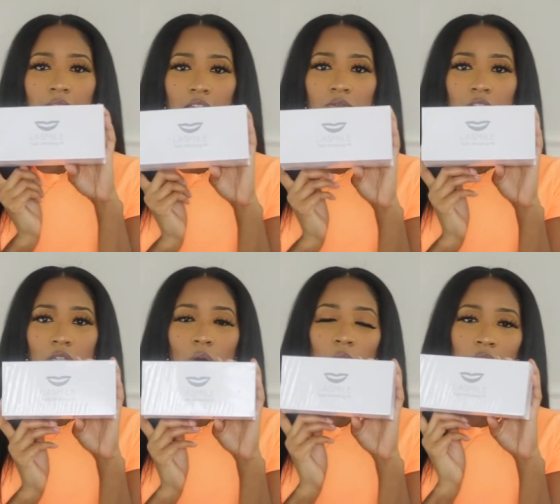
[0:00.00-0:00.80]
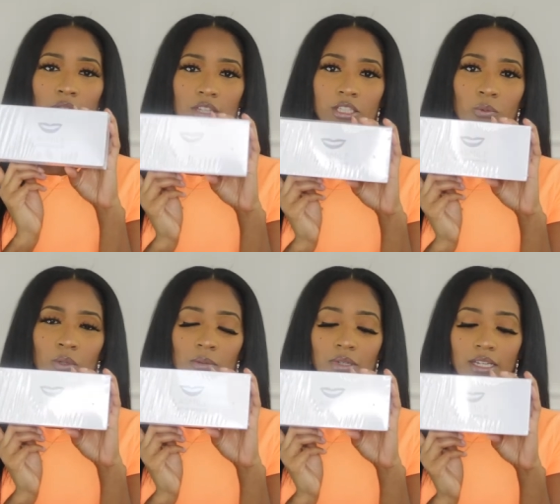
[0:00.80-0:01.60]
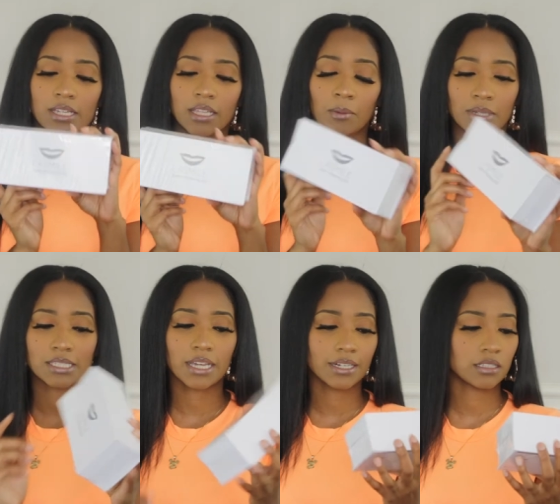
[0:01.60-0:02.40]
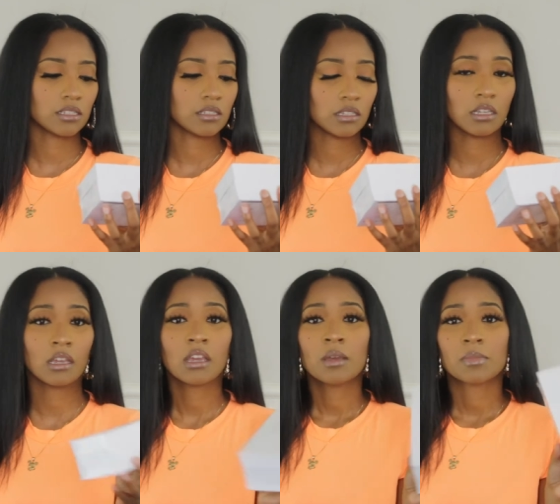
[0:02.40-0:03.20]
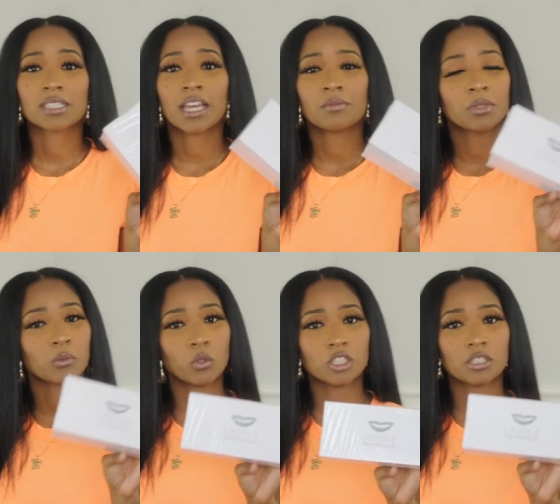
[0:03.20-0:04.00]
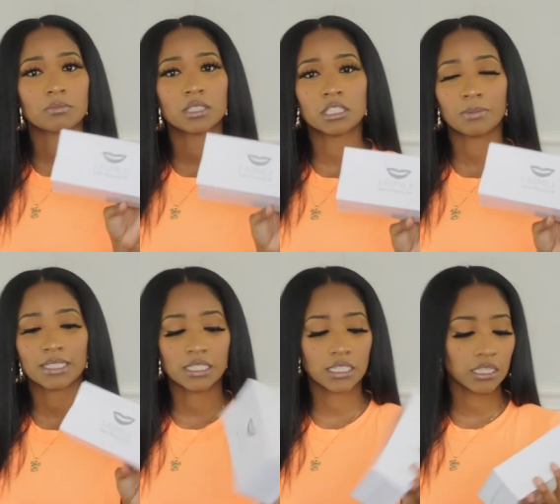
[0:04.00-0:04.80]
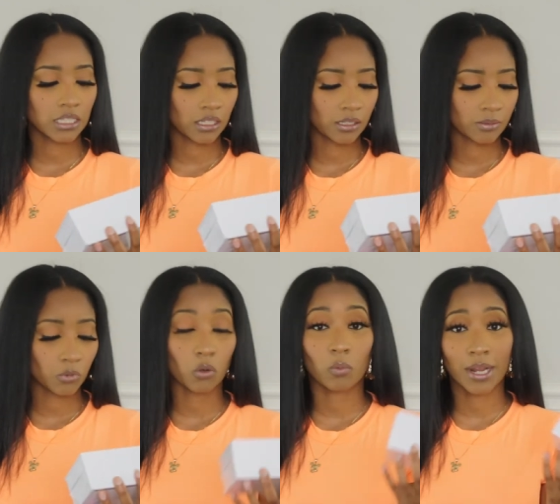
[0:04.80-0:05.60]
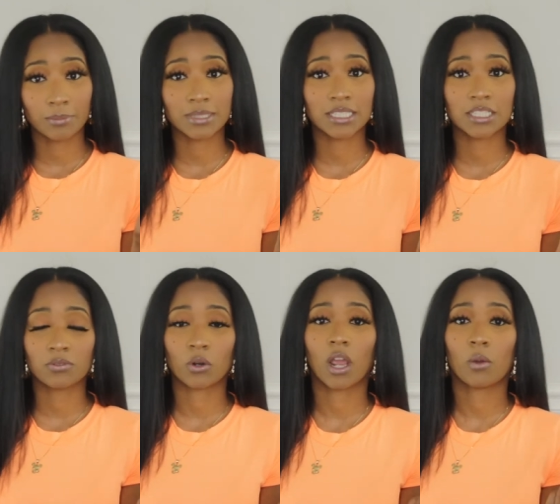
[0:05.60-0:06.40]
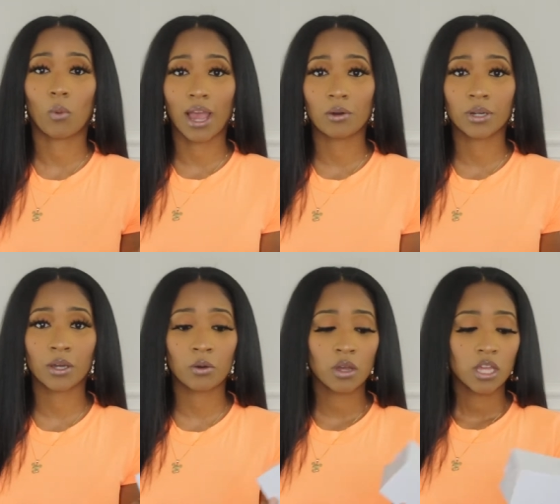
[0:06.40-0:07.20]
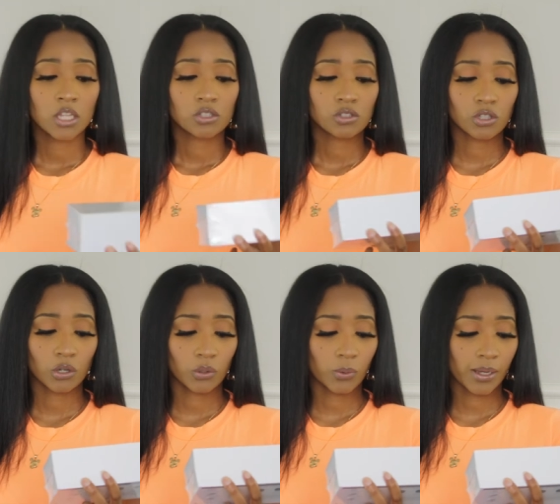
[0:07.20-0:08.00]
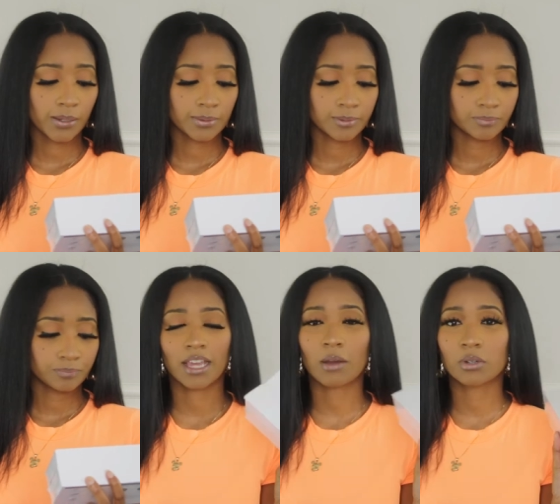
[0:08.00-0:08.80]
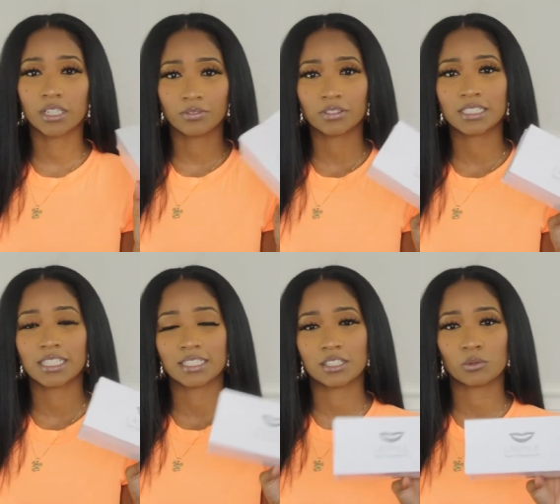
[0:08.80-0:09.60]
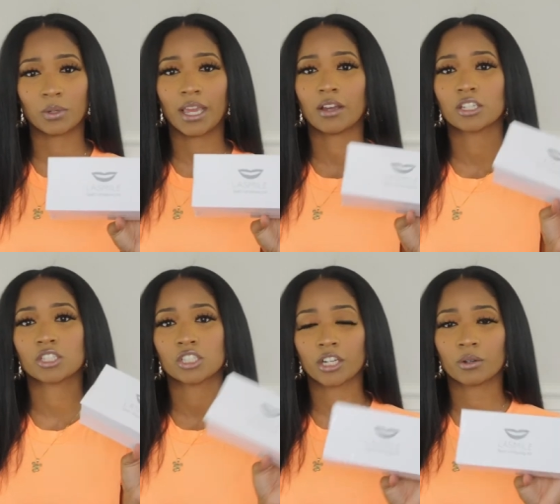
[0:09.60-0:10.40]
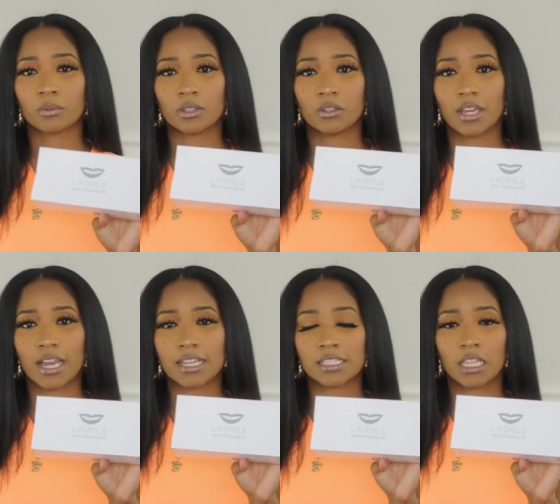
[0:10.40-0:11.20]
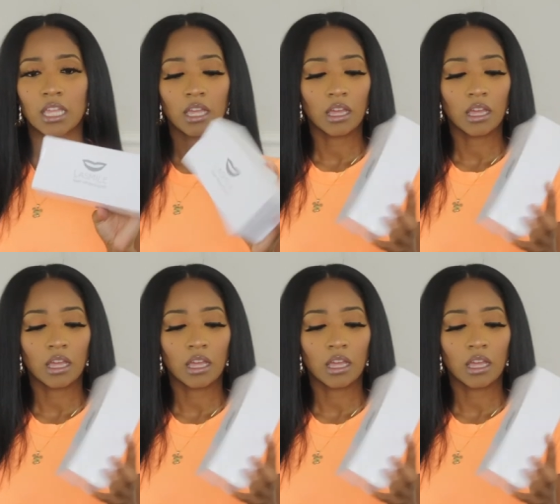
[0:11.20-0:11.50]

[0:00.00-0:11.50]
make a video on this one because I'm excited to see, because I've been wanting to bleach my teeth or whiten my teeth for a while now. So I will definitely test this one out and share it with you guys.